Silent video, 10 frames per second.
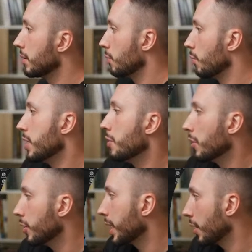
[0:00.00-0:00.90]
when you are
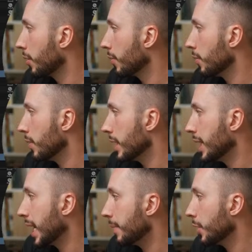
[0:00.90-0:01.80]
looking through the
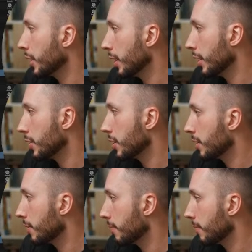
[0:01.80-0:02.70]
camera
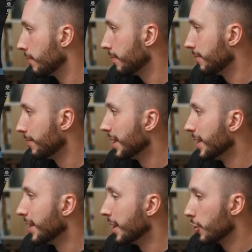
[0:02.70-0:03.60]
cuts
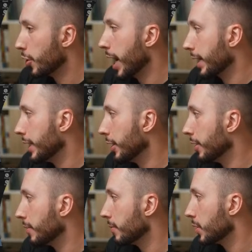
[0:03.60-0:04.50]
track
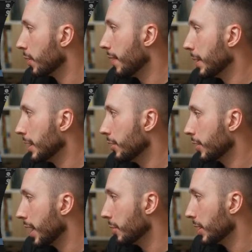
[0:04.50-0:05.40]
here. So I have my little
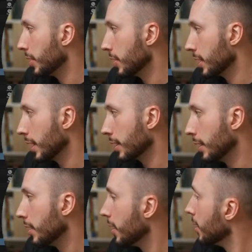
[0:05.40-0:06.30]
camera here
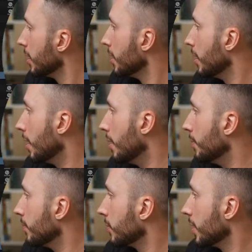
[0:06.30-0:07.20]
selected.
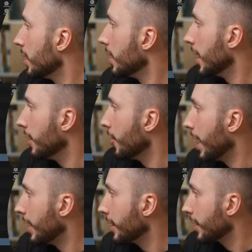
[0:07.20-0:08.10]
Hello,
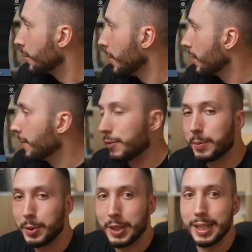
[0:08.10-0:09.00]
Alex. Welcome
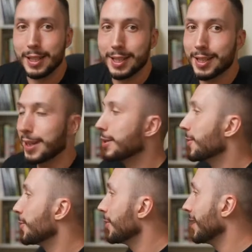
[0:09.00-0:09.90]
from Greece. Thanks for
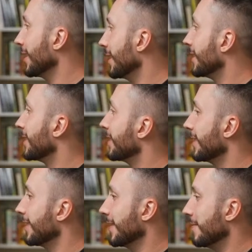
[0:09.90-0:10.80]
joining.
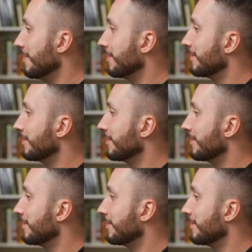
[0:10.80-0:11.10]
When